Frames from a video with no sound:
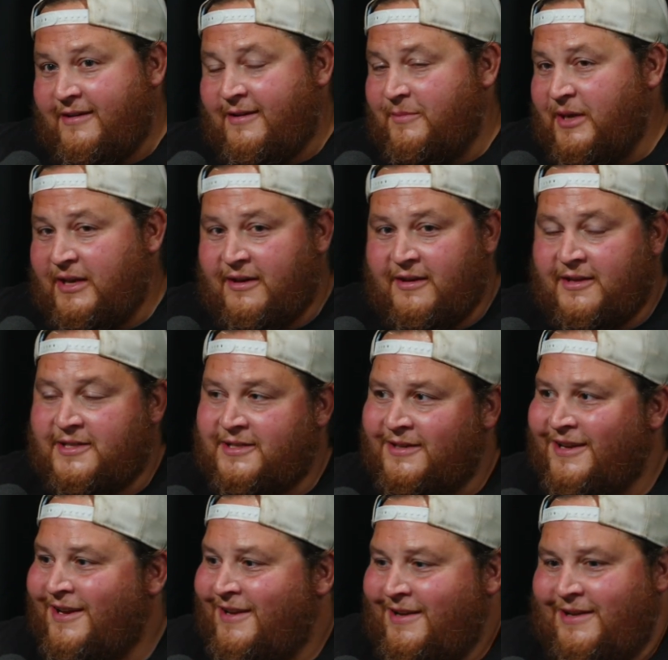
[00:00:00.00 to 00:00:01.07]
I mean, and it's
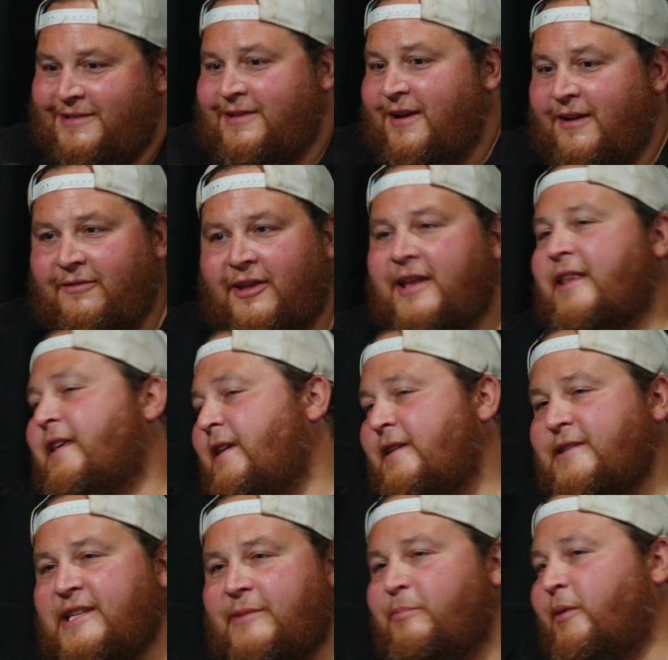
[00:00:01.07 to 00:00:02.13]
kind of like an
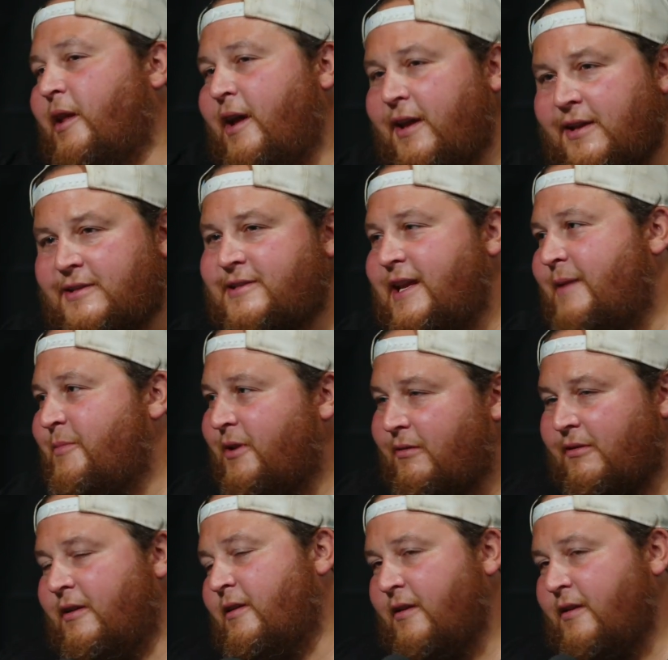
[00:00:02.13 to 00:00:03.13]
easy blanket statement to throw out,